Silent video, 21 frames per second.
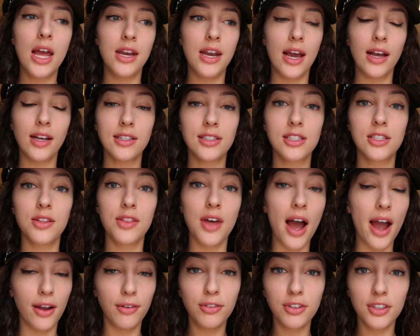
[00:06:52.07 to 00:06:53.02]
next to
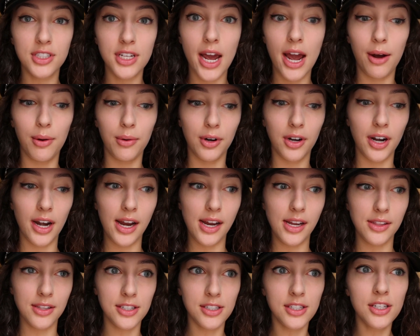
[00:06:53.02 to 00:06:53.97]
the Eiffel Tower,
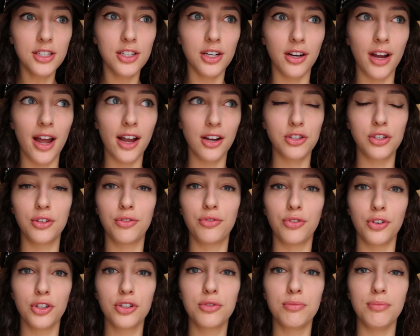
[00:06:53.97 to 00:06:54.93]
and this is our actually
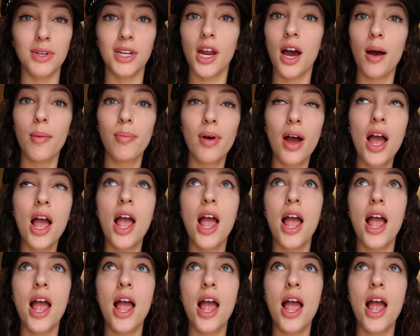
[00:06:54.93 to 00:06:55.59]
first meetup,